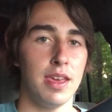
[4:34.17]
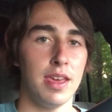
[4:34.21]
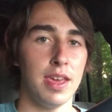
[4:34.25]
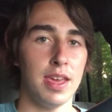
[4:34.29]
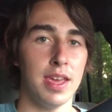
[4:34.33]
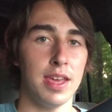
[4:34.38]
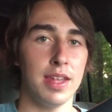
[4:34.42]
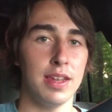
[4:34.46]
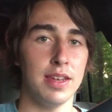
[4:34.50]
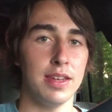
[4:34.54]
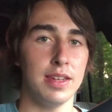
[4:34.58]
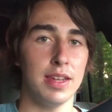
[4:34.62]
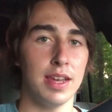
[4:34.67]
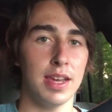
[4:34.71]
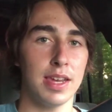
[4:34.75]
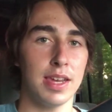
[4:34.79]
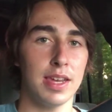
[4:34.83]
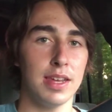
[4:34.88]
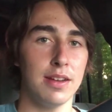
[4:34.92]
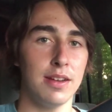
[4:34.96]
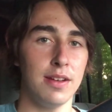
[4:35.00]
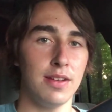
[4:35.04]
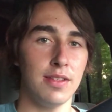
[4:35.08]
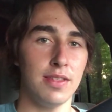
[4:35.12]
And I
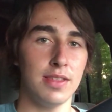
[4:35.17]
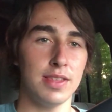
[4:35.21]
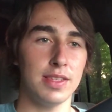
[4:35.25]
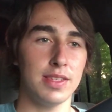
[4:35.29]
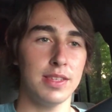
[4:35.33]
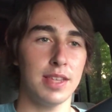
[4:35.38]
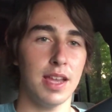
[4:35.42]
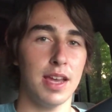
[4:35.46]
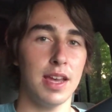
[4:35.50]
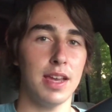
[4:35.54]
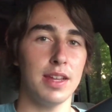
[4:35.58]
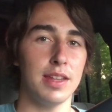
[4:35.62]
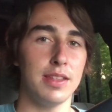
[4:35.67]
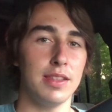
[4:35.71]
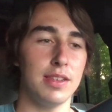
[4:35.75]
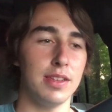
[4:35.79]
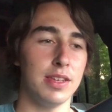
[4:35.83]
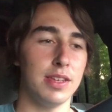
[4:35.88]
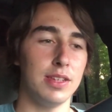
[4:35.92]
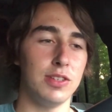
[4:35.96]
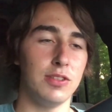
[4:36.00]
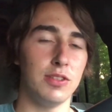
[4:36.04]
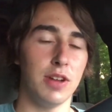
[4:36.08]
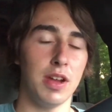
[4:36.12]
get onto the side,
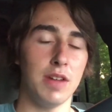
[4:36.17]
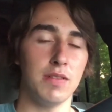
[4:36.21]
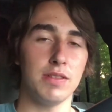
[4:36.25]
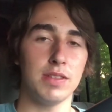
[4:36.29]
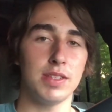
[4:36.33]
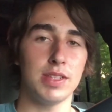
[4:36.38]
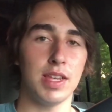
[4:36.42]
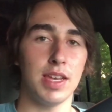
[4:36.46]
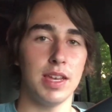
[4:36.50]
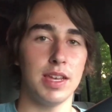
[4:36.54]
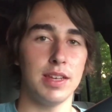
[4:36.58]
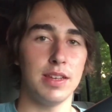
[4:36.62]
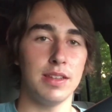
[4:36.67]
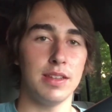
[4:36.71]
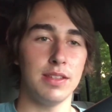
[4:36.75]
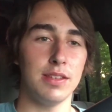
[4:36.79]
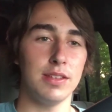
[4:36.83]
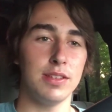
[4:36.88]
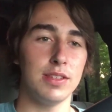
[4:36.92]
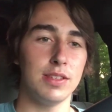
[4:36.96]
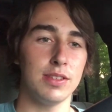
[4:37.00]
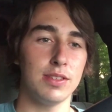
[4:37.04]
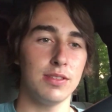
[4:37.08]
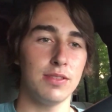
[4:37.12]
the driver's side, and
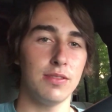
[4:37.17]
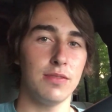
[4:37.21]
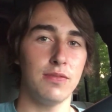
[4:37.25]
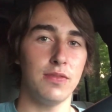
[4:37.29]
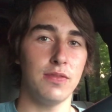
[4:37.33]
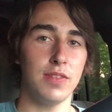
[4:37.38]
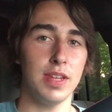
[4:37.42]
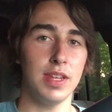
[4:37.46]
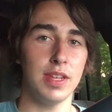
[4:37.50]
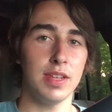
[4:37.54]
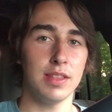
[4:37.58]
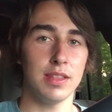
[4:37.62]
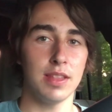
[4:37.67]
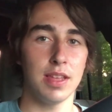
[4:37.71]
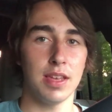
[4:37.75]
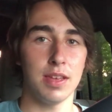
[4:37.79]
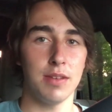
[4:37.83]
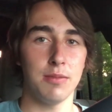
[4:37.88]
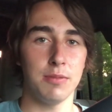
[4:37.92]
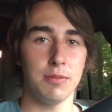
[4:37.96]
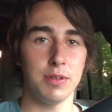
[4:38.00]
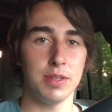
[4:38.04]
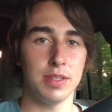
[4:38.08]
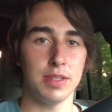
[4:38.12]
there's this little fitting
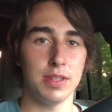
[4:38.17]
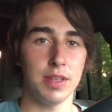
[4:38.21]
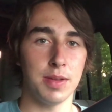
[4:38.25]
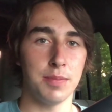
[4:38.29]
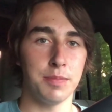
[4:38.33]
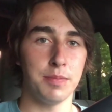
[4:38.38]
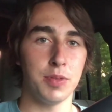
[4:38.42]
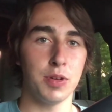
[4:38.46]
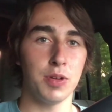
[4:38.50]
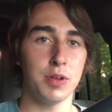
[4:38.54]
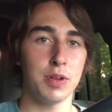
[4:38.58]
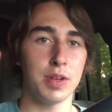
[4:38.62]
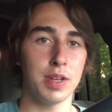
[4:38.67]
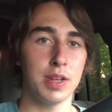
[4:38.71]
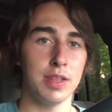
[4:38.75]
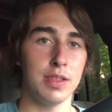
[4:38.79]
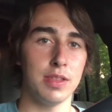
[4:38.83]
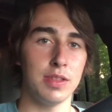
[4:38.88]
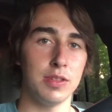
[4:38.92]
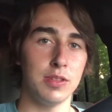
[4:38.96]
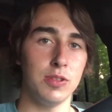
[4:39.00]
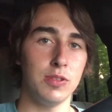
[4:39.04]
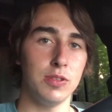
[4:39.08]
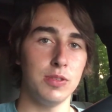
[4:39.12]
that was broken
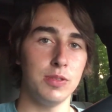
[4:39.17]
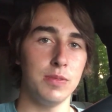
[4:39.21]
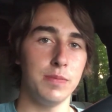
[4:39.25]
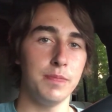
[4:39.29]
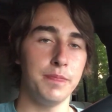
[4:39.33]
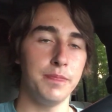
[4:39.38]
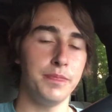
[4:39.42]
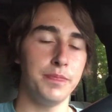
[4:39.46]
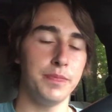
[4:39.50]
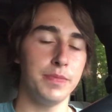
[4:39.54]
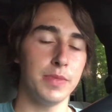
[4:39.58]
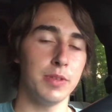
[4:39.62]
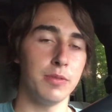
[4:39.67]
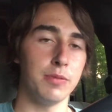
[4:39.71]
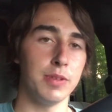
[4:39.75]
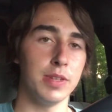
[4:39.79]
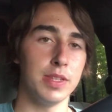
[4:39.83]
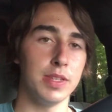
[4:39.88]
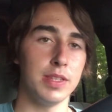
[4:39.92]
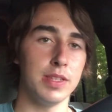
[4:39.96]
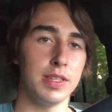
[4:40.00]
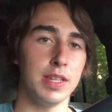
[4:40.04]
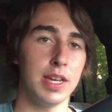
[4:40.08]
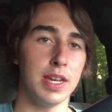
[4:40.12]
in the tube.
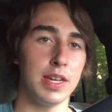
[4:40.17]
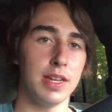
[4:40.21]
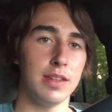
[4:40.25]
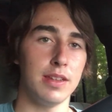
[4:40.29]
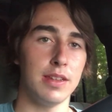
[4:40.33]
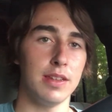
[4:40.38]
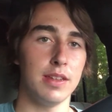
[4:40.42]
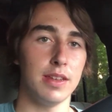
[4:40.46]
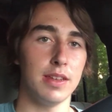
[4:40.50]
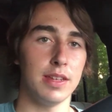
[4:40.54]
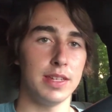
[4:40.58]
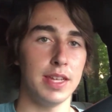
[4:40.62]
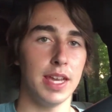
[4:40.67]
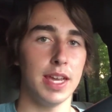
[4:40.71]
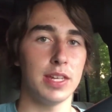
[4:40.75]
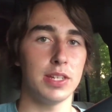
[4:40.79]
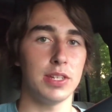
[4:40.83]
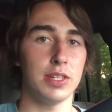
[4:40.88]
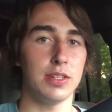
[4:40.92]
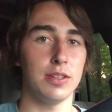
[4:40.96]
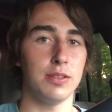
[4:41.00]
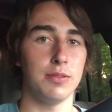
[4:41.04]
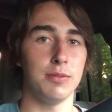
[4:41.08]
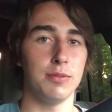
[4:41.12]
Was not
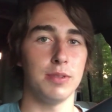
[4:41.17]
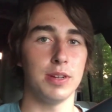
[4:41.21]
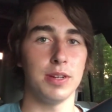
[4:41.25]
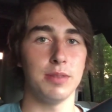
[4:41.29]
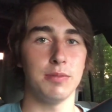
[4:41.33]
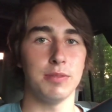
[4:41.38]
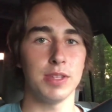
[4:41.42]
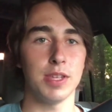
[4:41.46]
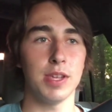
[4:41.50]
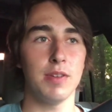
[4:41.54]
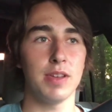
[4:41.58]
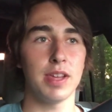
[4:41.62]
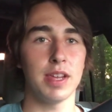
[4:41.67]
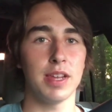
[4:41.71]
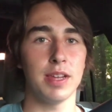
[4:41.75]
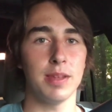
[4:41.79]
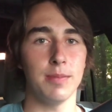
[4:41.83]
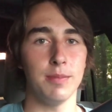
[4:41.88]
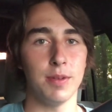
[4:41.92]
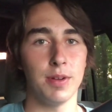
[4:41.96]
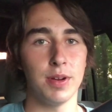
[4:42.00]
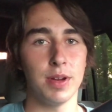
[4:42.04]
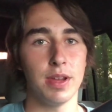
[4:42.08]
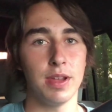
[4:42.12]
attached to where it was going
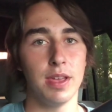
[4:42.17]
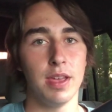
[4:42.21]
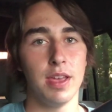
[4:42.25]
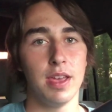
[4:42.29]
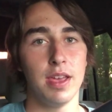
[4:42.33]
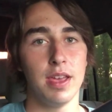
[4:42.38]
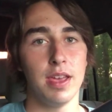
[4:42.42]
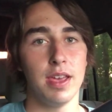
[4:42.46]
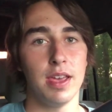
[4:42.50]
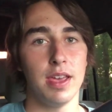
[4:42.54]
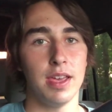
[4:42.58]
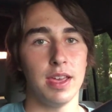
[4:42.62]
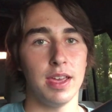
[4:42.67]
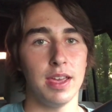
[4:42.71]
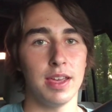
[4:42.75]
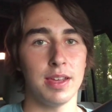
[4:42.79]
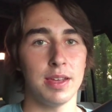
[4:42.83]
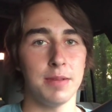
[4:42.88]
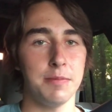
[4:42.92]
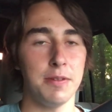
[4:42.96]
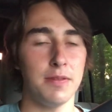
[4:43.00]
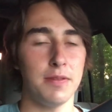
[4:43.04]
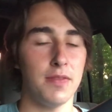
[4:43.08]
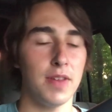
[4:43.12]
anymore,
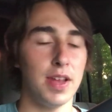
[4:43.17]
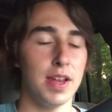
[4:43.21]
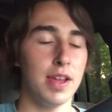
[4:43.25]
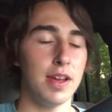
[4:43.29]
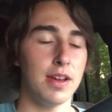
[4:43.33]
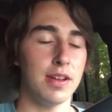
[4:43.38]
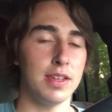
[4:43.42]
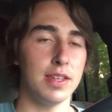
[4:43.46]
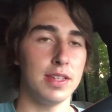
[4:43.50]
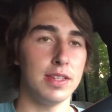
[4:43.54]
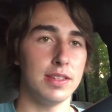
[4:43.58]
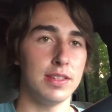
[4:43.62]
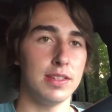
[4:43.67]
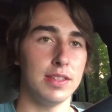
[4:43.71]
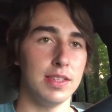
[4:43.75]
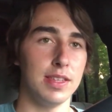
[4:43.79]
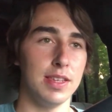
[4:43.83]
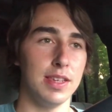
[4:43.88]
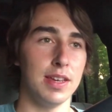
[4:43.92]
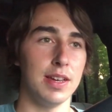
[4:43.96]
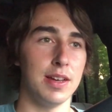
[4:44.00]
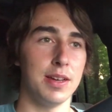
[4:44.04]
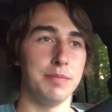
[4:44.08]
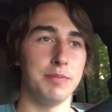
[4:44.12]
and come to find out it's
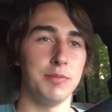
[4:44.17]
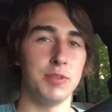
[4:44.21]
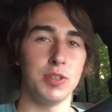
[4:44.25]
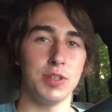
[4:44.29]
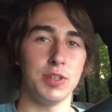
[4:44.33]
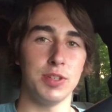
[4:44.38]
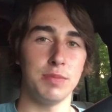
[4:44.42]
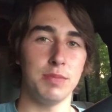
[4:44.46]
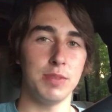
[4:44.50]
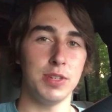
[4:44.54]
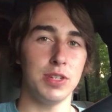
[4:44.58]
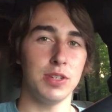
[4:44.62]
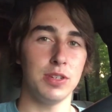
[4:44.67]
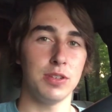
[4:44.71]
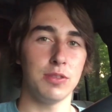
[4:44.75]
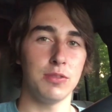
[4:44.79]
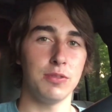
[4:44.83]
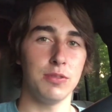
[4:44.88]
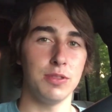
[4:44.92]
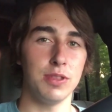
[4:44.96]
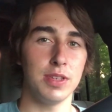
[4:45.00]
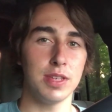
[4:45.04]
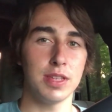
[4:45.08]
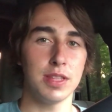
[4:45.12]
the transmission
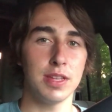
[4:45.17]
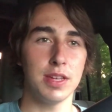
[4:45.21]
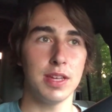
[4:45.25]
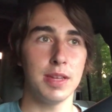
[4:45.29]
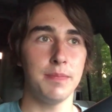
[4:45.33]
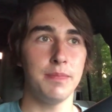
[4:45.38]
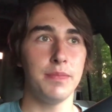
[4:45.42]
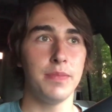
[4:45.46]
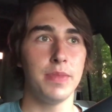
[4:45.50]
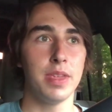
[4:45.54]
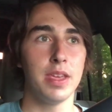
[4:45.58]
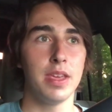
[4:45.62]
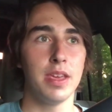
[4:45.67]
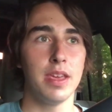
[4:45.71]
cooling line,